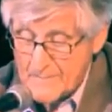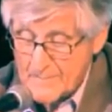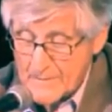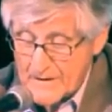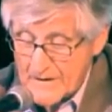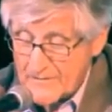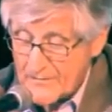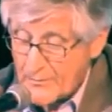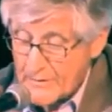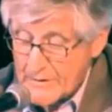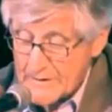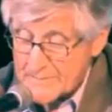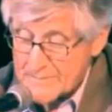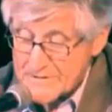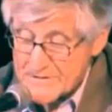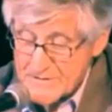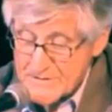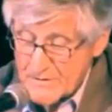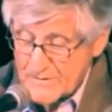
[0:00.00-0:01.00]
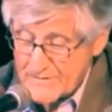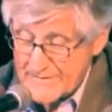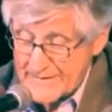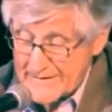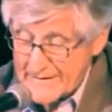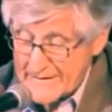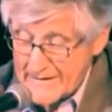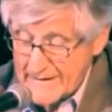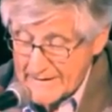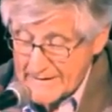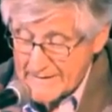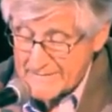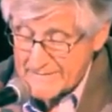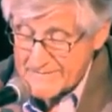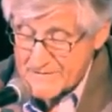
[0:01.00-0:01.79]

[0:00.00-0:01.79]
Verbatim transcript: If we observe any negative